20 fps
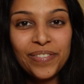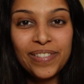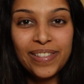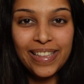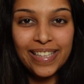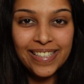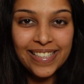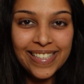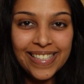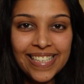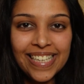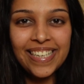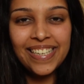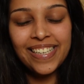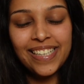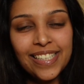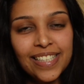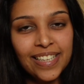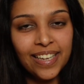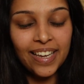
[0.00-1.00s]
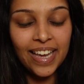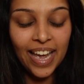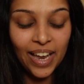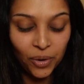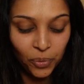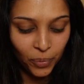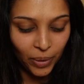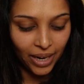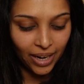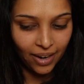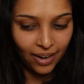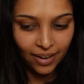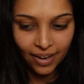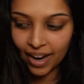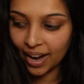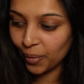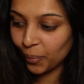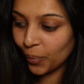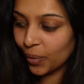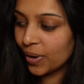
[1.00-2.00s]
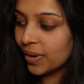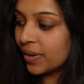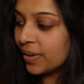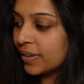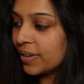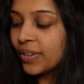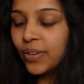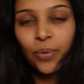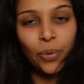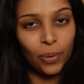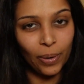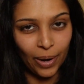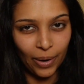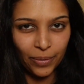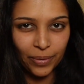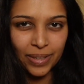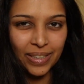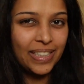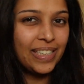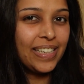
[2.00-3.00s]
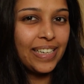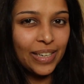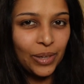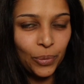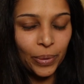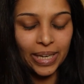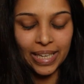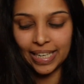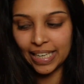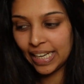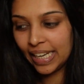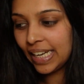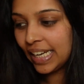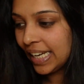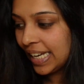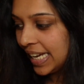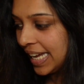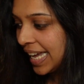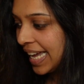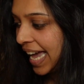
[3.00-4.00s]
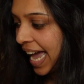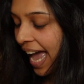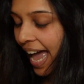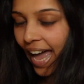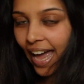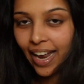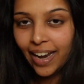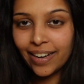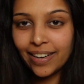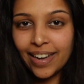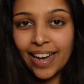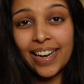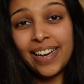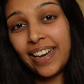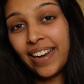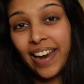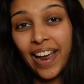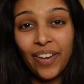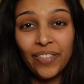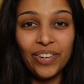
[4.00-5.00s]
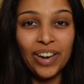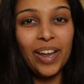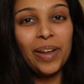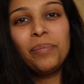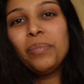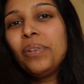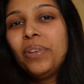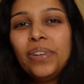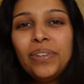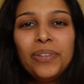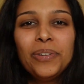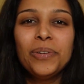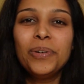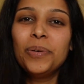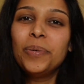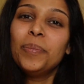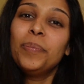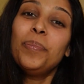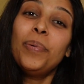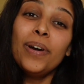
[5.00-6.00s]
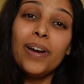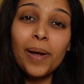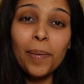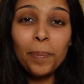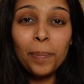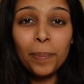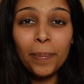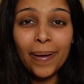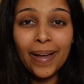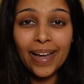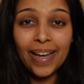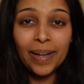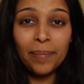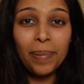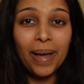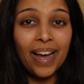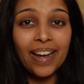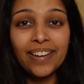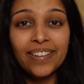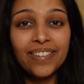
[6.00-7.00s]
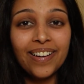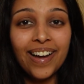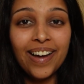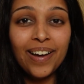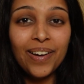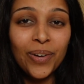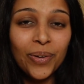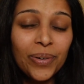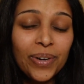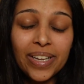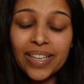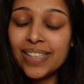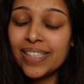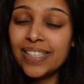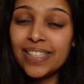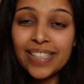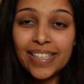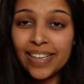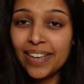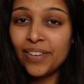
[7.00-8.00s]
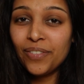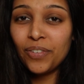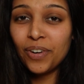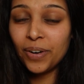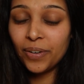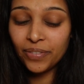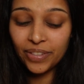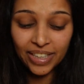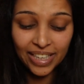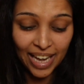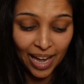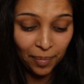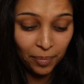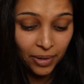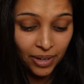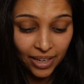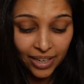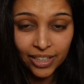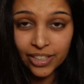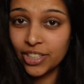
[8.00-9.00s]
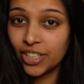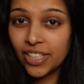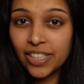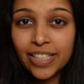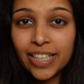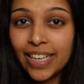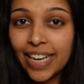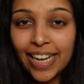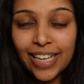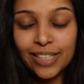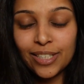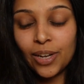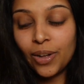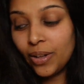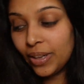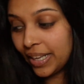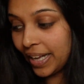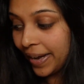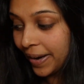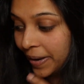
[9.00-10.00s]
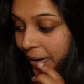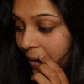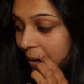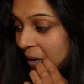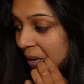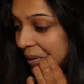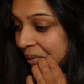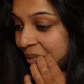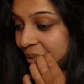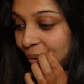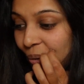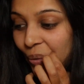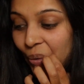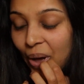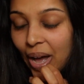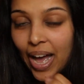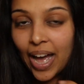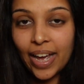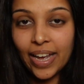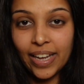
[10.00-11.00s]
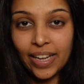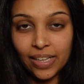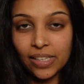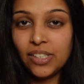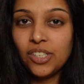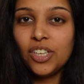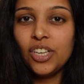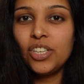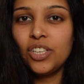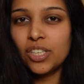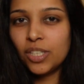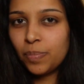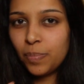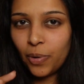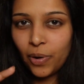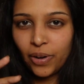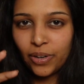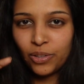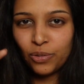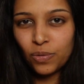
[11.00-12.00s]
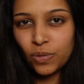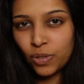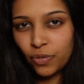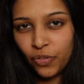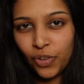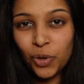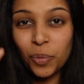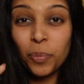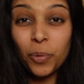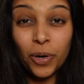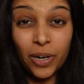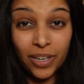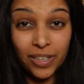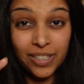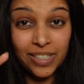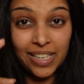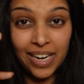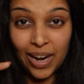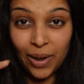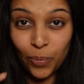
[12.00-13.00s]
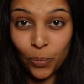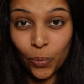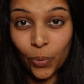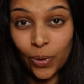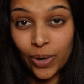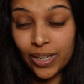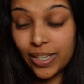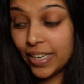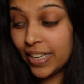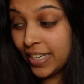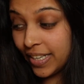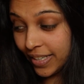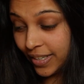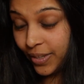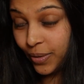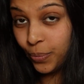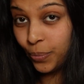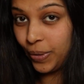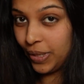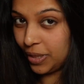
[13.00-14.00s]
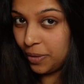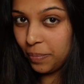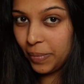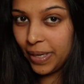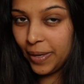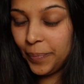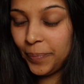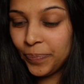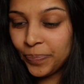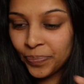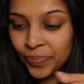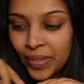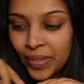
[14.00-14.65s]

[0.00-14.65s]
of this series again where I want to go out a little quickly and I didn't have time to put up my background and sit in front of the camera, adjust the lights, all that. So I instead just brought those few products that I want here with me